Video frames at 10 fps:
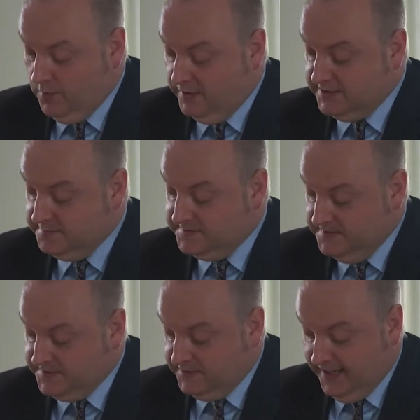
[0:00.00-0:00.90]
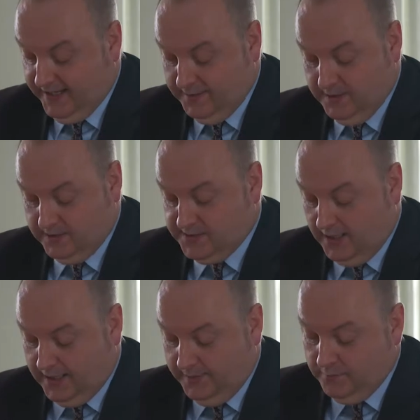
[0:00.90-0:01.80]
Whitlam's visit came at a
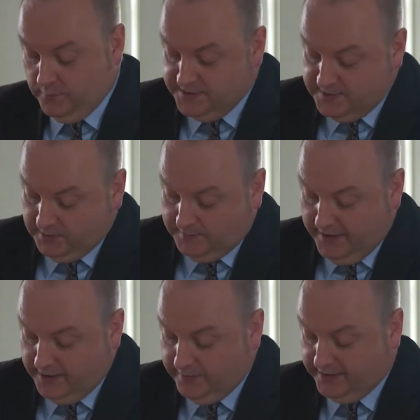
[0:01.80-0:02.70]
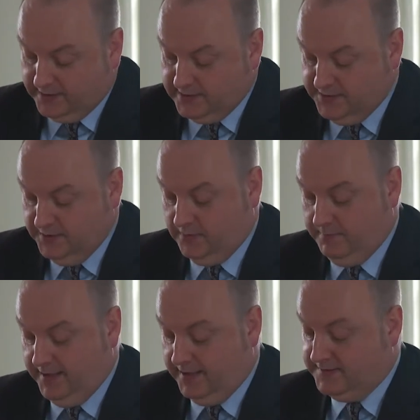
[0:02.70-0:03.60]
time when diplomatic recognition of the
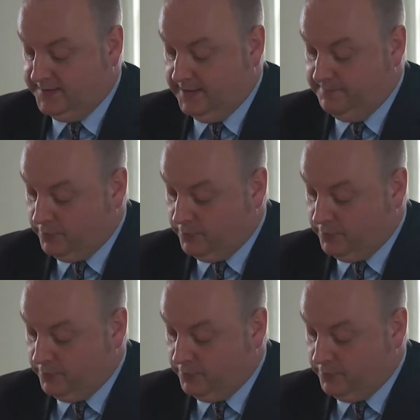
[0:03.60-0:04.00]
PRC